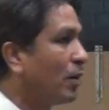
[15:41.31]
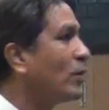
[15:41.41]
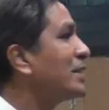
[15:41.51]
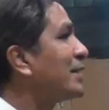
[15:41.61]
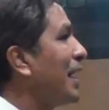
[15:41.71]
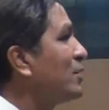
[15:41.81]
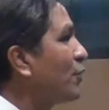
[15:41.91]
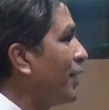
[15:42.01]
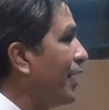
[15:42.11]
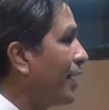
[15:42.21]
What's the size
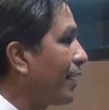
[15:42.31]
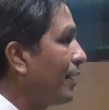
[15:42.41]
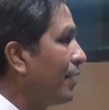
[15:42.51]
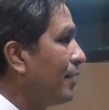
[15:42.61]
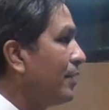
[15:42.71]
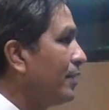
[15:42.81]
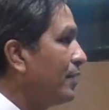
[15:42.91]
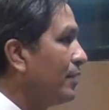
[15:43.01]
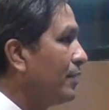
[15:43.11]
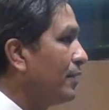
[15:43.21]
of air?
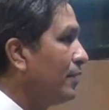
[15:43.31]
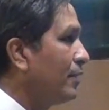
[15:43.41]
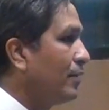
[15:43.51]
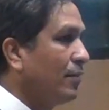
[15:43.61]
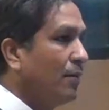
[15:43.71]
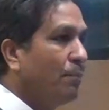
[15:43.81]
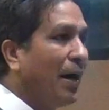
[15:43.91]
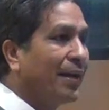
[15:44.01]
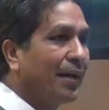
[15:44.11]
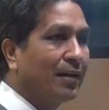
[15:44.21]

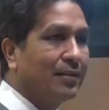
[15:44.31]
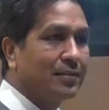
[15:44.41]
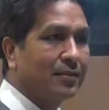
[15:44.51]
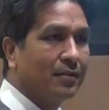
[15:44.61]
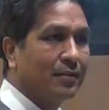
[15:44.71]
Particles.